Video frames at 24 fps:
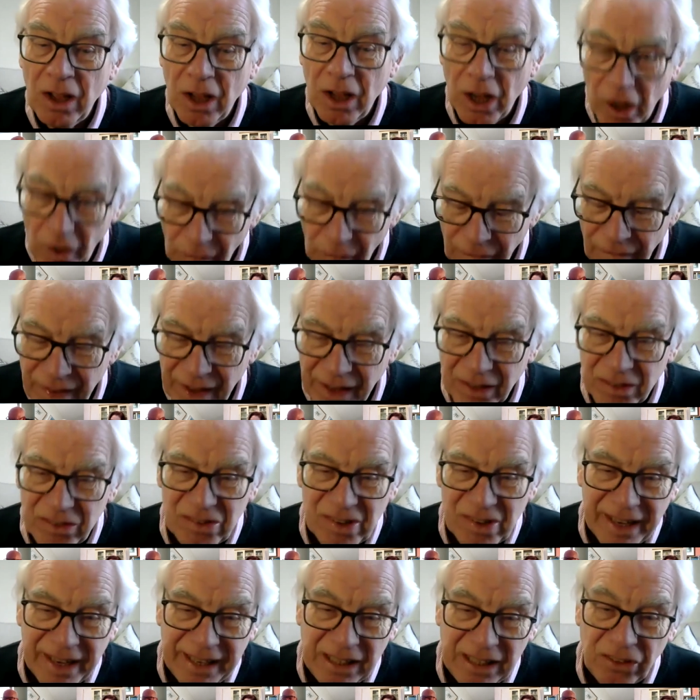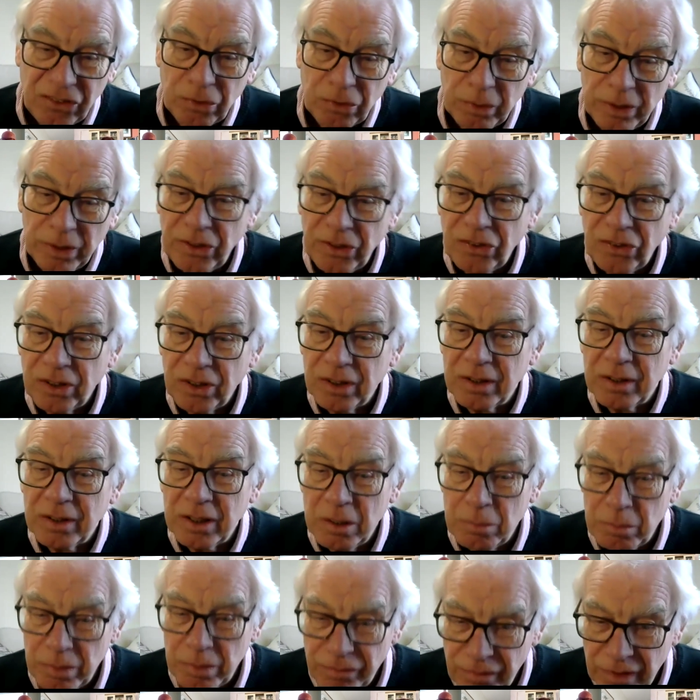on that date, which
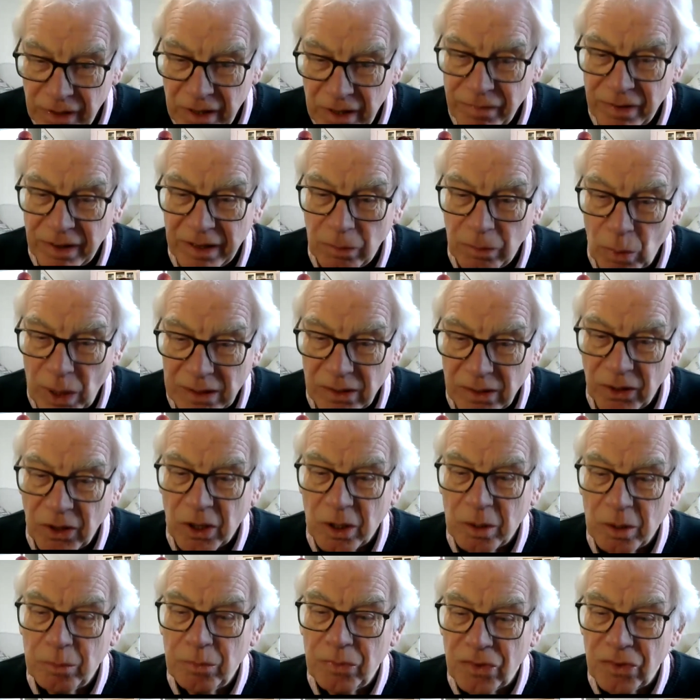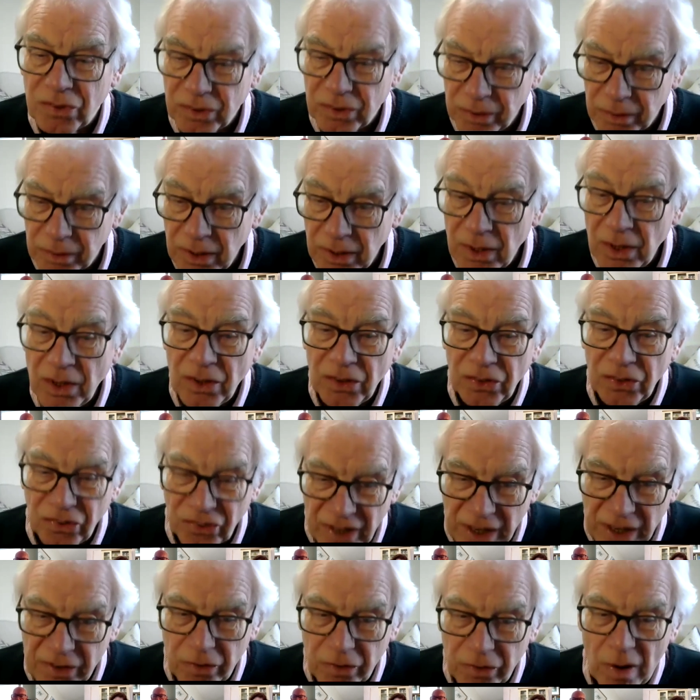you'd be very, very welcome to
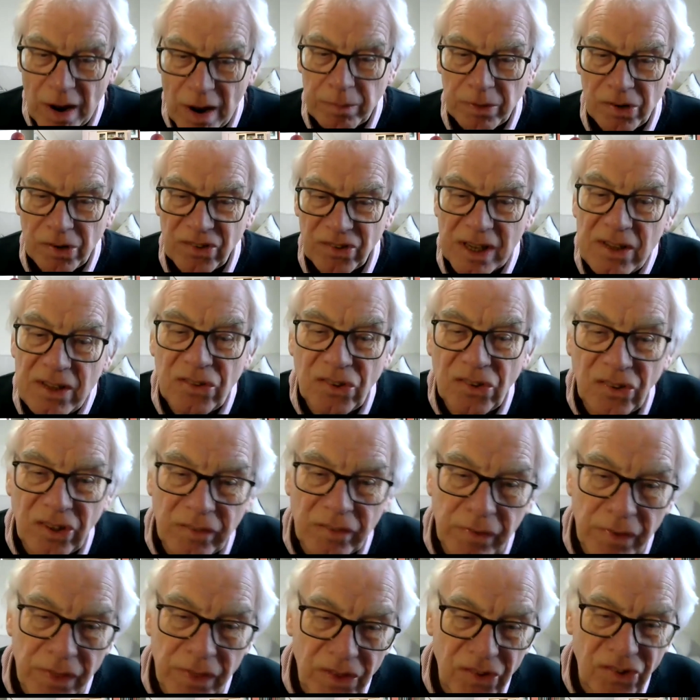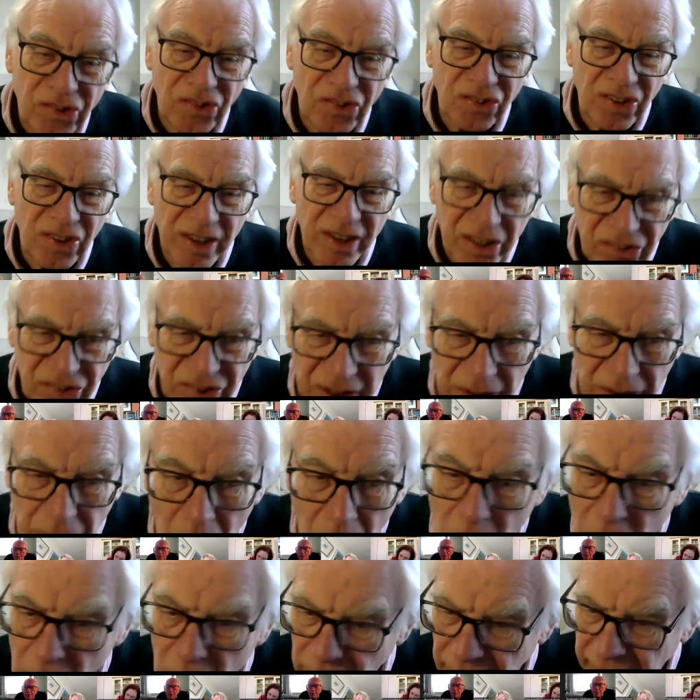send a representative of the society
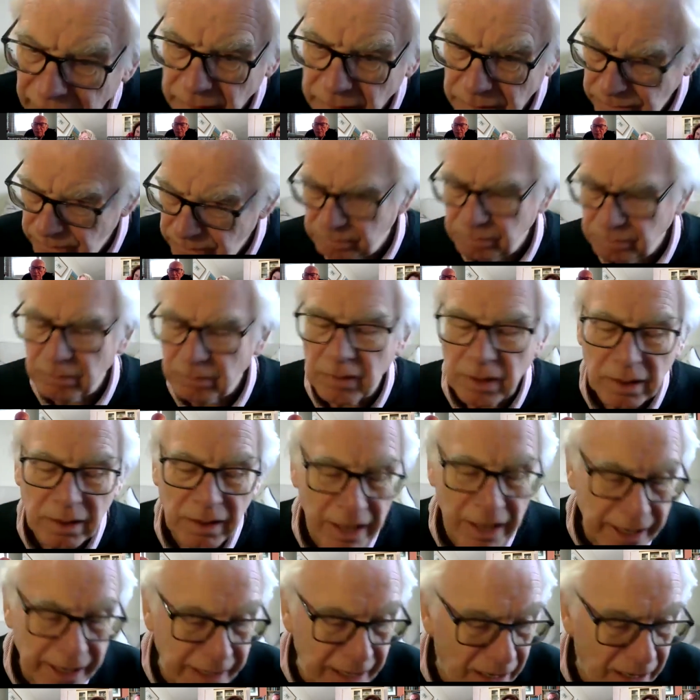along. I can let you